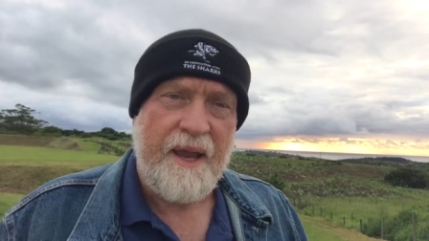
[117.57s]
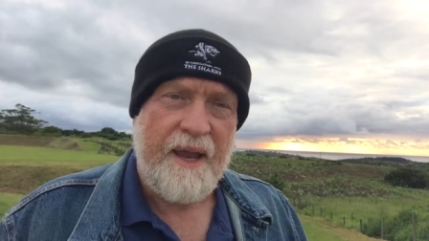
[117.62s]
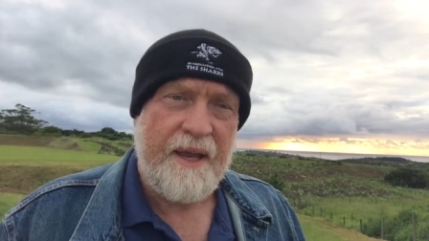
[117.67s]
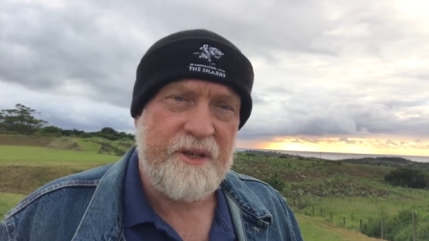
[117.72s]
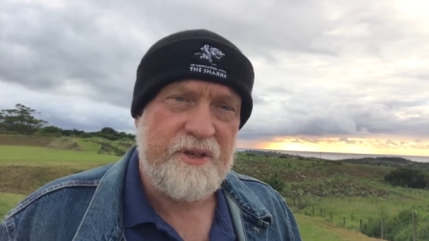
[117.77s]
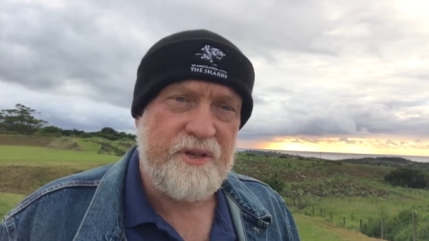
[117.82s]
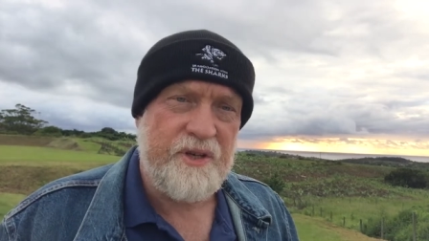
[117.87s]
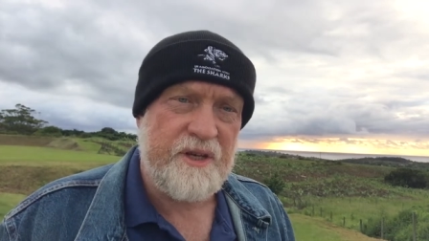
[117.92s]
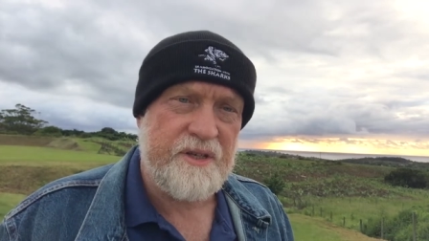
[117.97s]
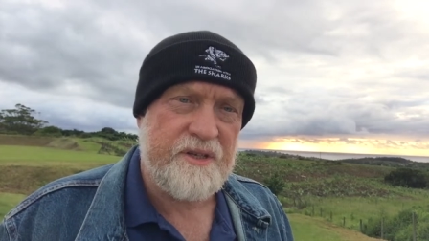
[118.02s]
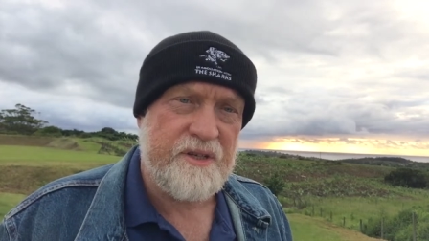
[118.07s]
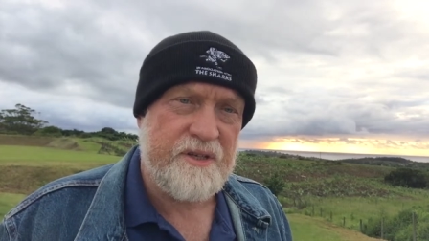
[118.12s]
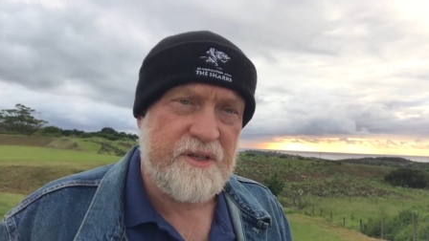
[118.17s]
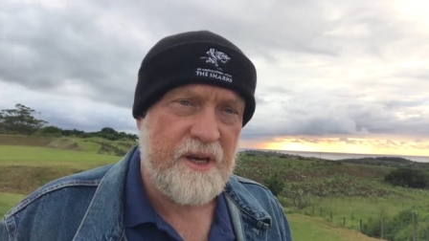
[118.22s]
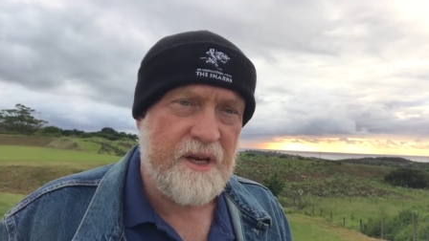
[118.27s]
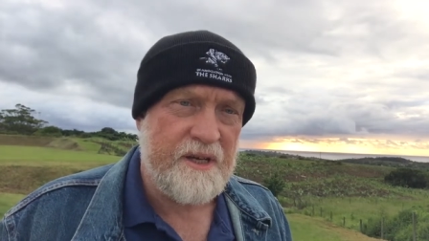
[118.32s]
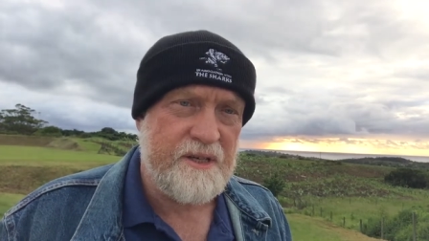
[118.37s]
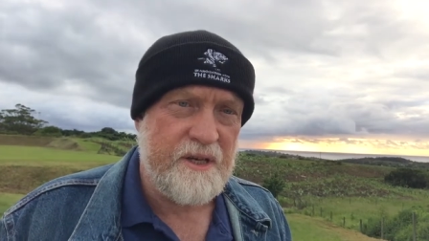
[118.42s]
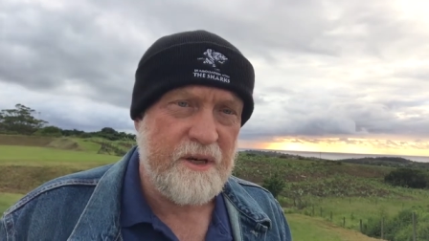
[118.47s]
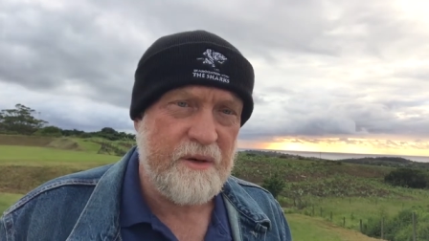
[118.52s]
And Jesus
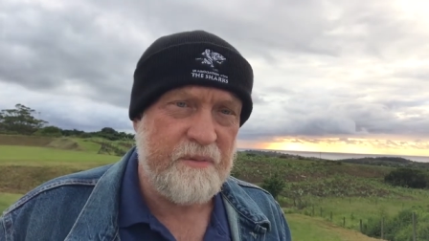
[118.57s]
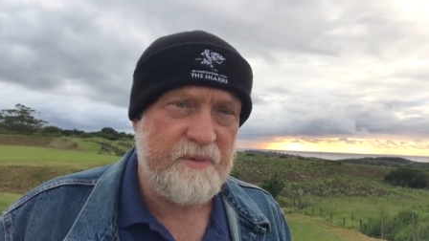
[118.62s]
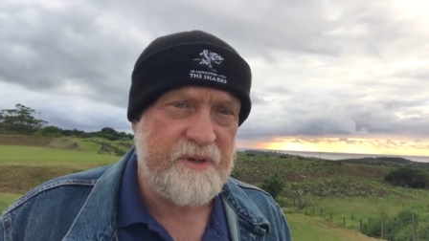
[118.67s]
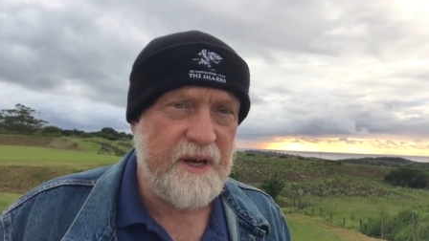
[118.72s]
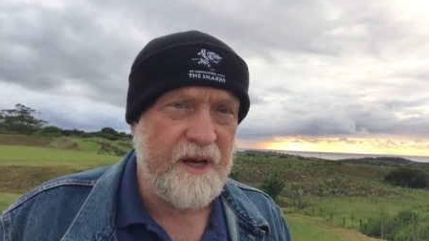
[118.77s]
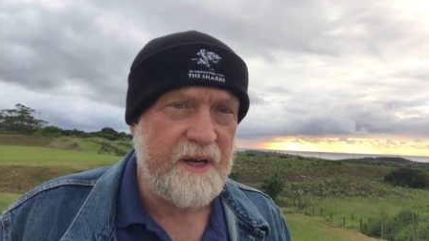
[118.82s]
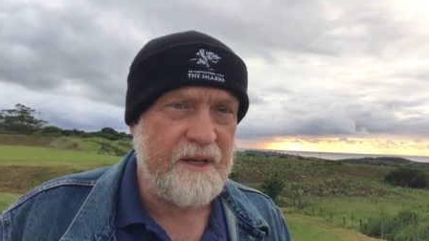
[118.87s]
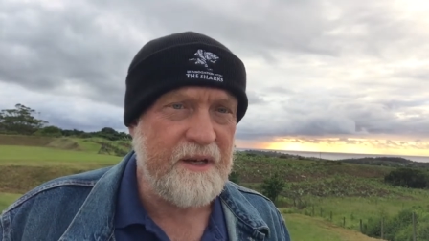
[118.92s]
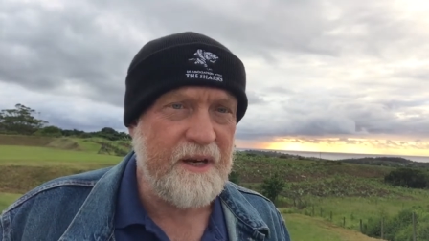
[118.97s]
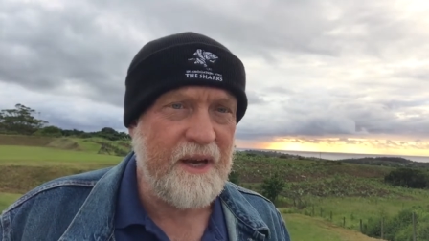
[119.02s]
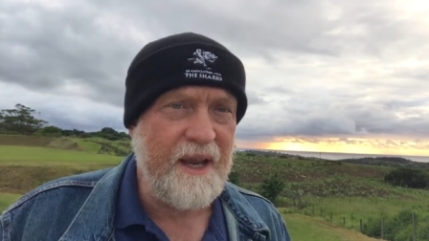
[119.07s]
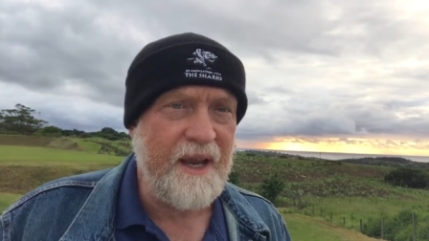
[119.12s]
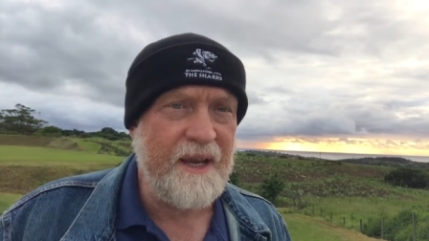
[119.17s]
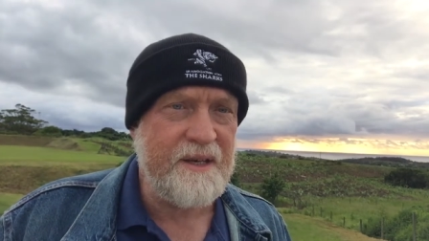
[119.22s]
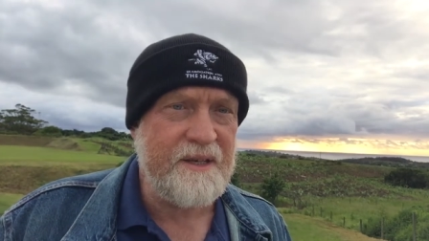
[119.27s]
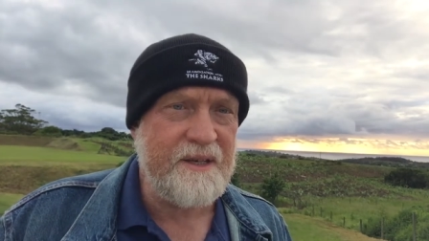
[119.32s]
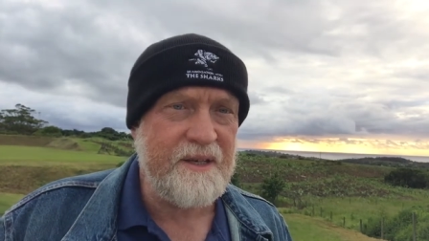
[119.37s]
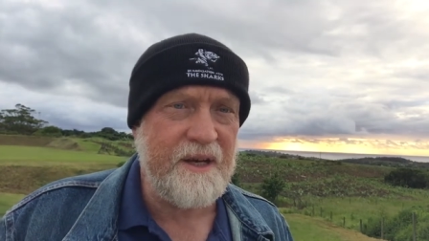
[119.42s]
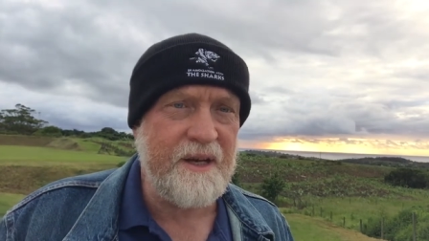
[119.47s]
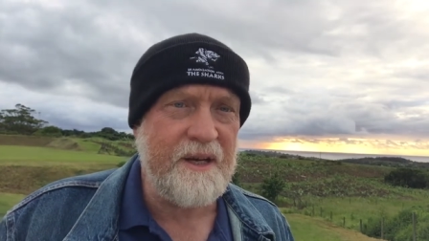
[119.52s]
said to him, Satan,
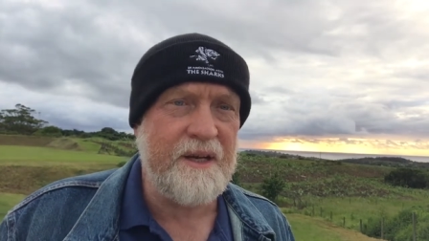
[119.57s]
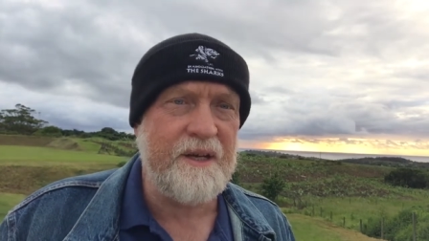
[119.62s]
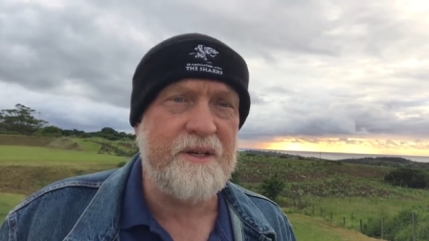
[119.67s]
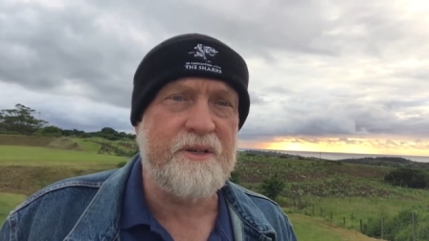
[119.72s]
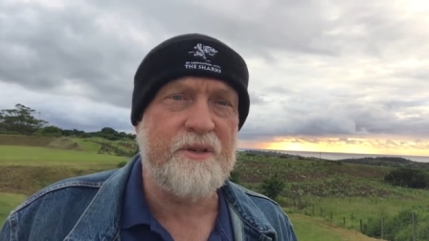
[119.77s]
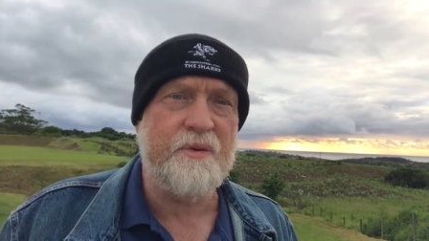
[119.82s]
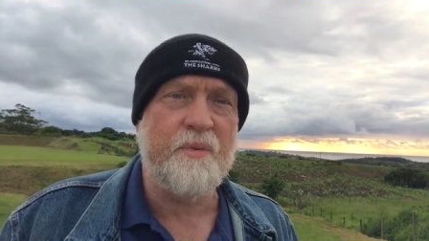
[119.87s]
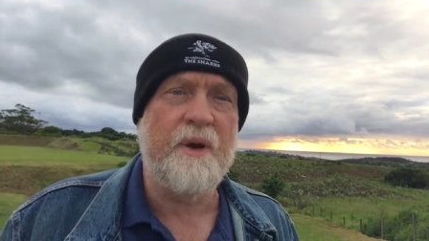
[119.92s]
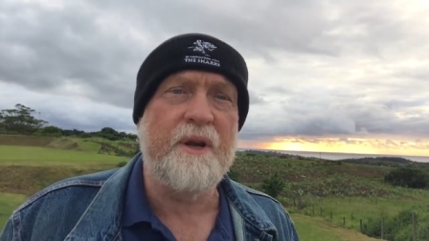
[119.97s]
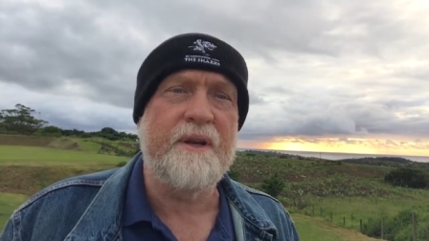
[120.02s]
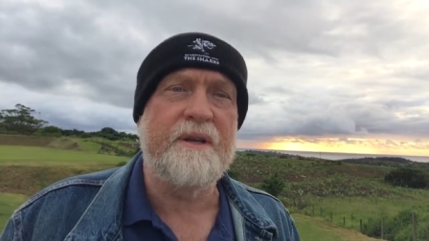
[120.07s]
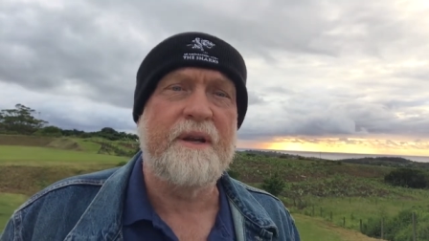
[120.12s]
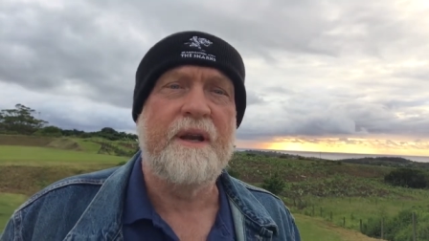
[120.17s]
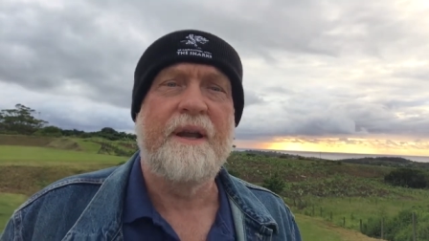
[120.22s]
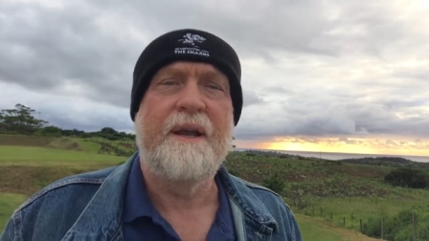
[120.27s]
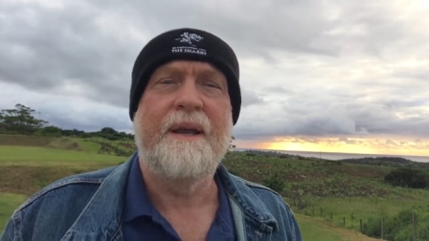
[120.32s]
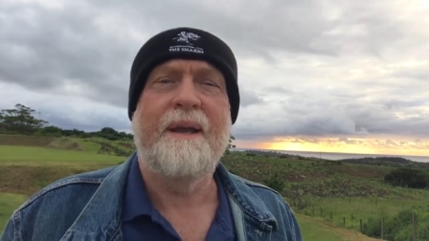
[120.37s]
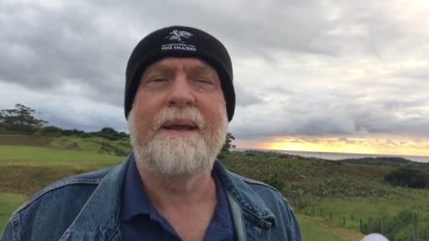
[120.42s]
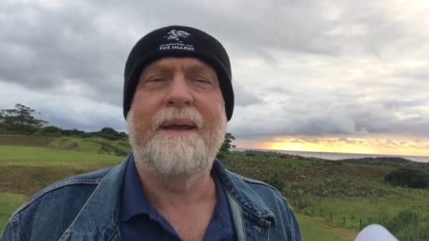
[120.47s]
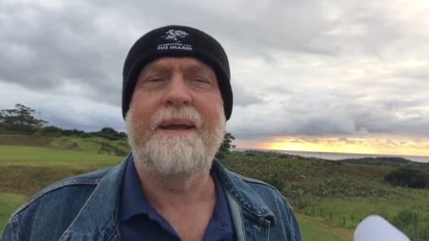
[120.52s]
it is what?
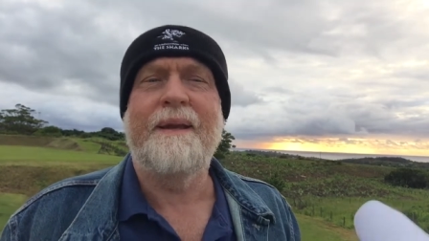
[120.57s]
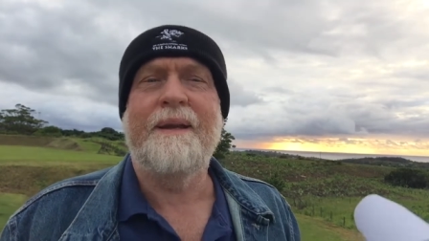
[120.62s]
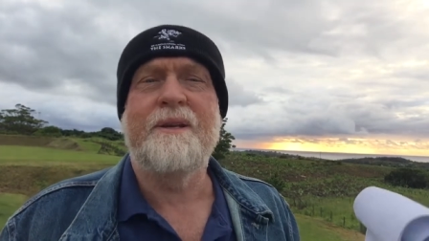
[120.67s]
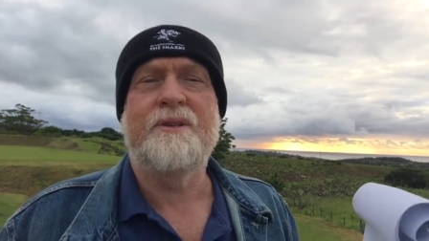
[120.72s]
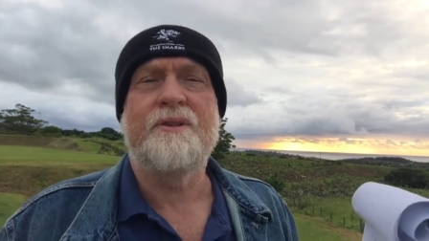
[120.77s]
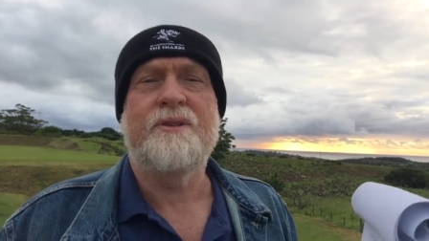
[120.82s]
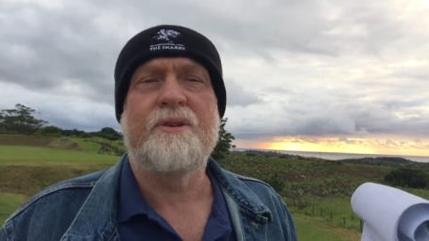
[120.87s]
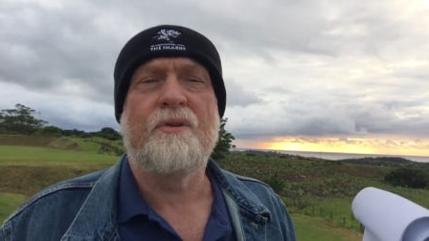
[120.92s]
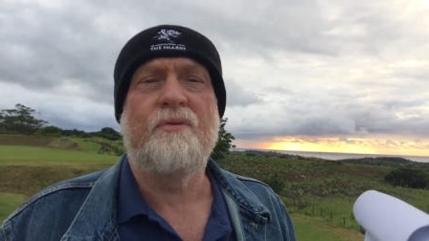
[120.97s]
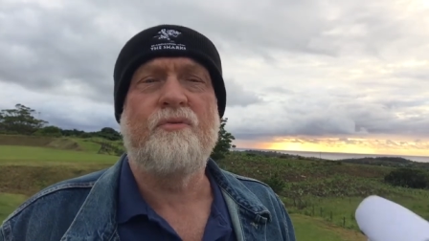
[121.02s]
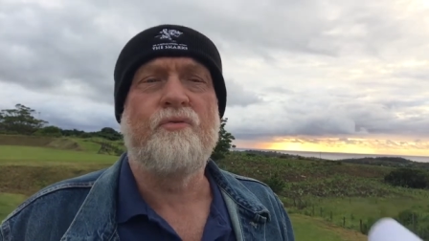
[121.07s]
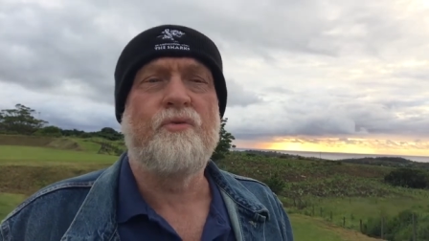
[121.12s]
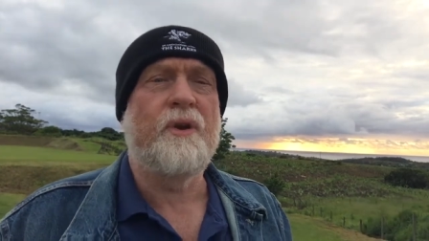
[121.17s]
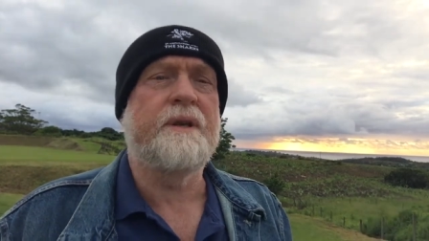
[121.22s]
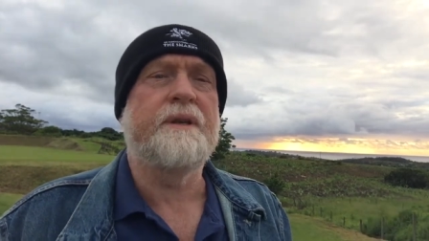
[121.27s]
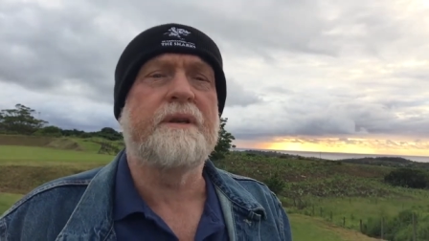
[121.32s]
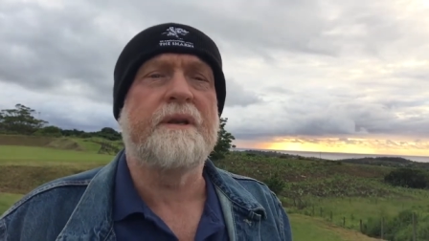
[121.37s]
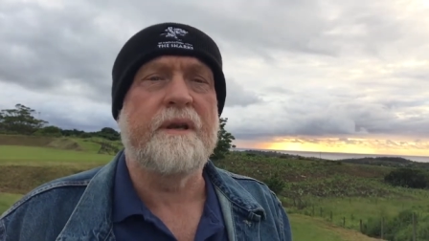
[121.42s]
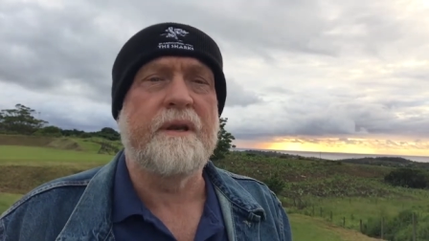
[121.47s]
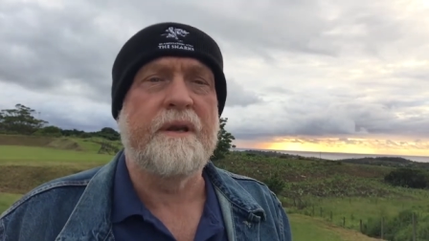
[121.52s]
It is
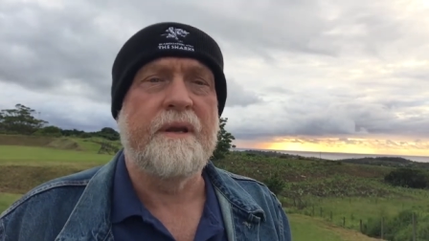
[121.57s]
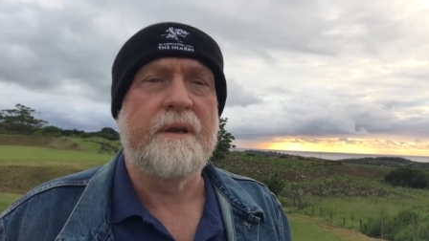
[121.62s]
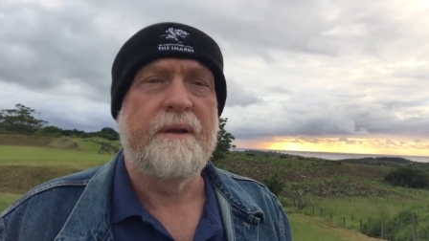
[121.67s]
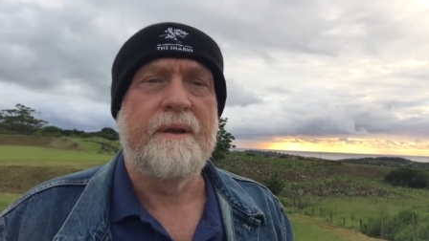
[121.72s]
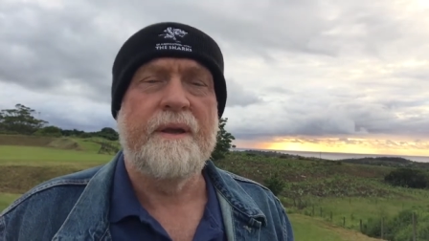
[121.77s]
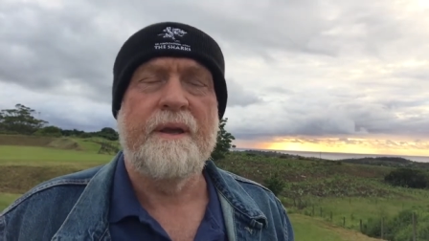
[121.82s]
written.